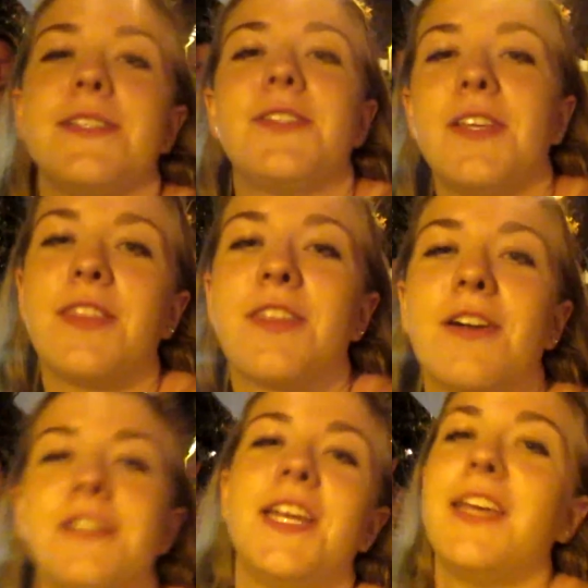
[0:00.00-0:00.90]
it's the
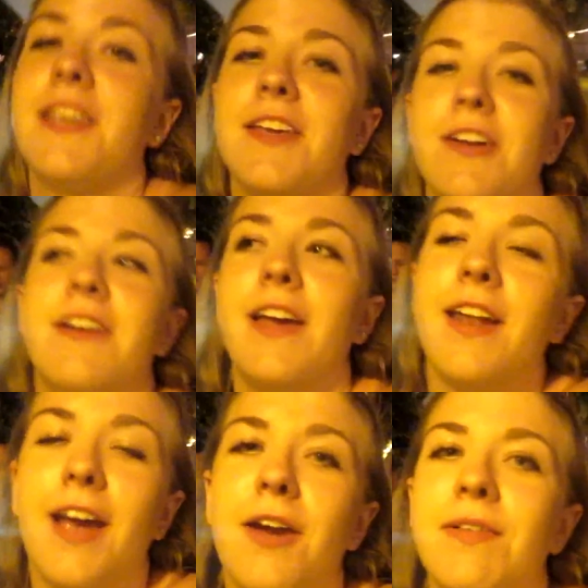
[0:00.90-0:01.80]
third day here
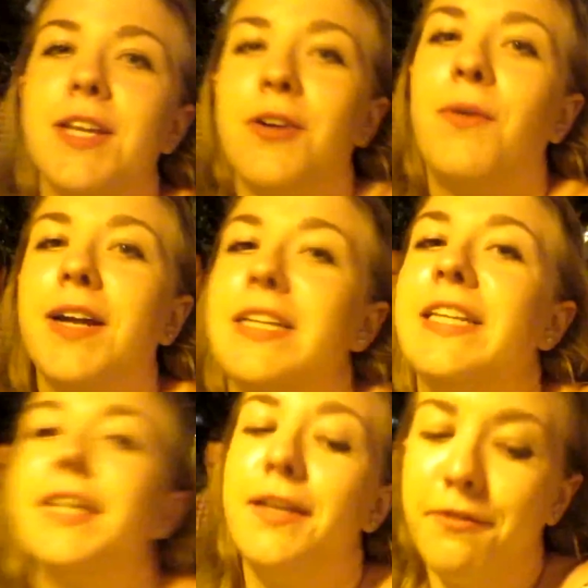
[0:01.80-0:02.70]
and I already don't want to
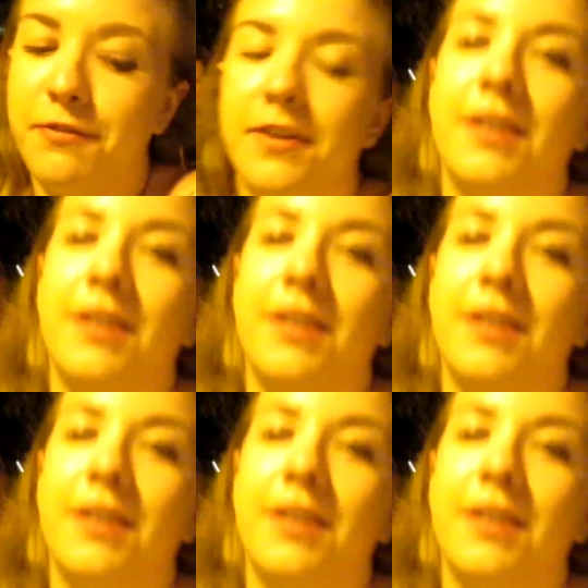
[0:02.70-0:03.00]
leave.